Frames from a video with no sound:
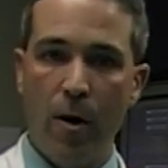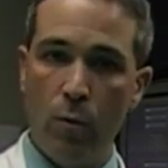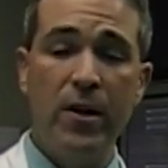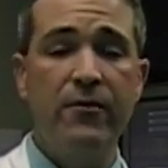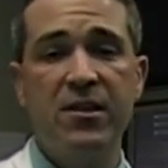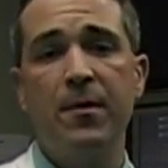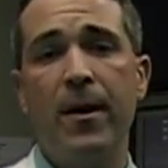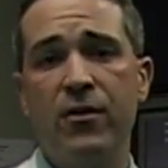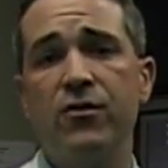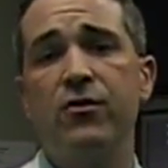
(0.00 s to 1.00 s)
we even see
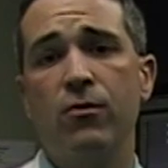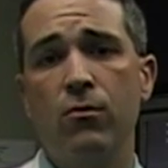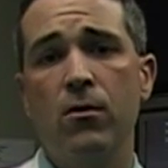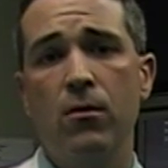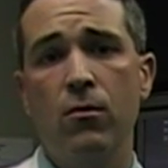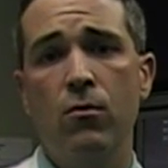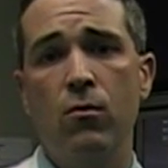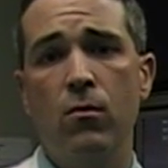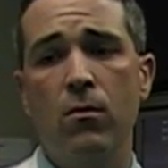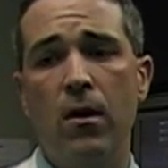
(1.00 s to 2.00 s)
patients who
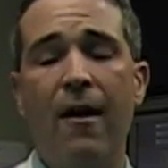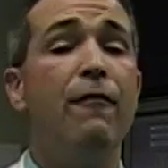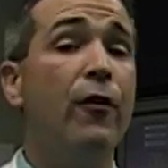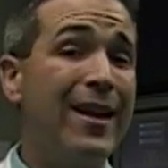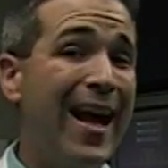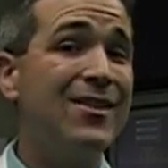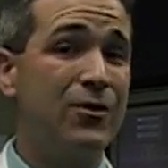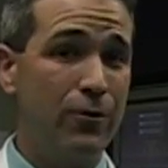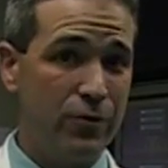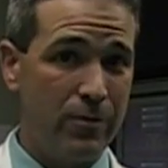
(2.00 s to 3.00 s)
have already had
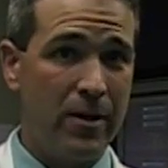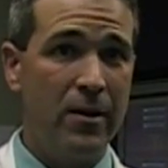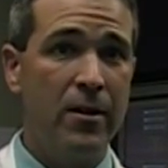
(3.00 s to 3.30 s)
surgery.